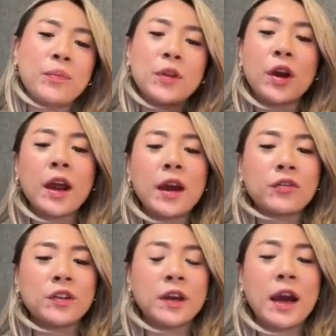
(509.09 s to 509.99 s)
not
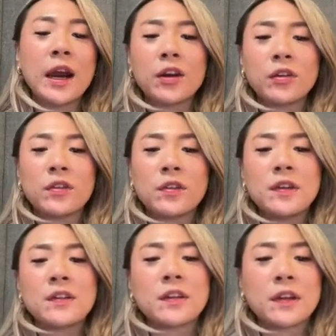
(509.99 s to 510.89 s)
have to hire
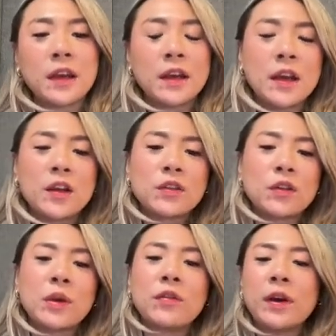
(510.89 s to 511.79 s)
seasonally.
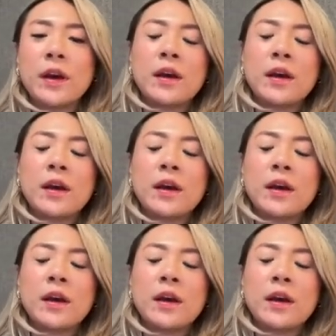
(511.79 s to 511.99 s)
So we've